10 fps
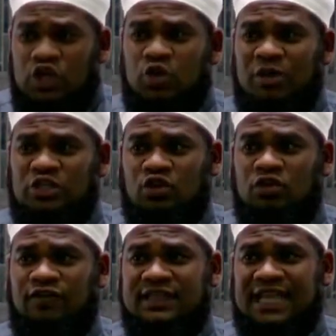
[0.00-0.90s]
When do you make
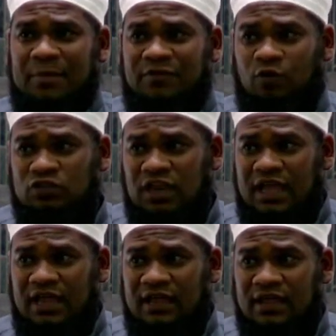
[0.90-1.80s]
Surah Al-Fatiha?
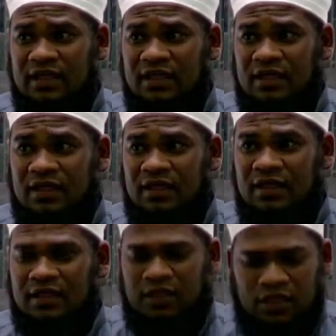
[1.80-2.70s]
Before salah?
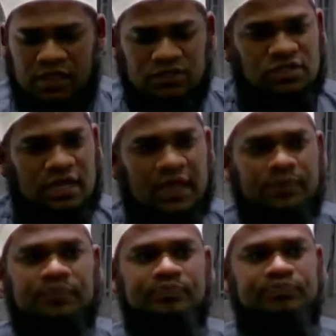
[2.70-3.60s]
In
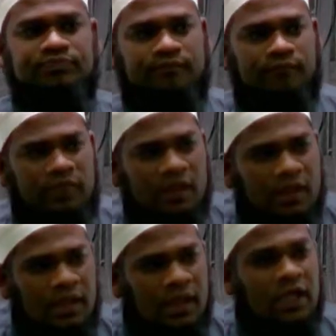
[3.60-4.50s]
salah.
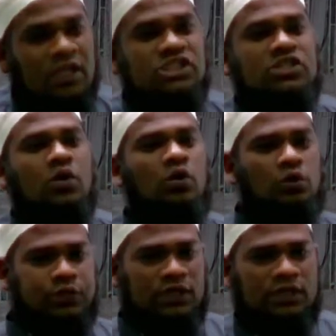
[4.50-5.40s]

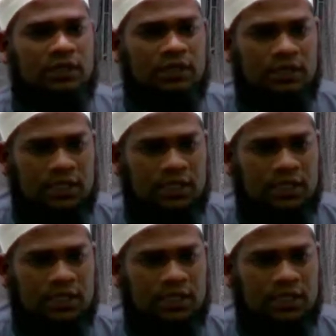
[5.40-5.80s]
Shurut,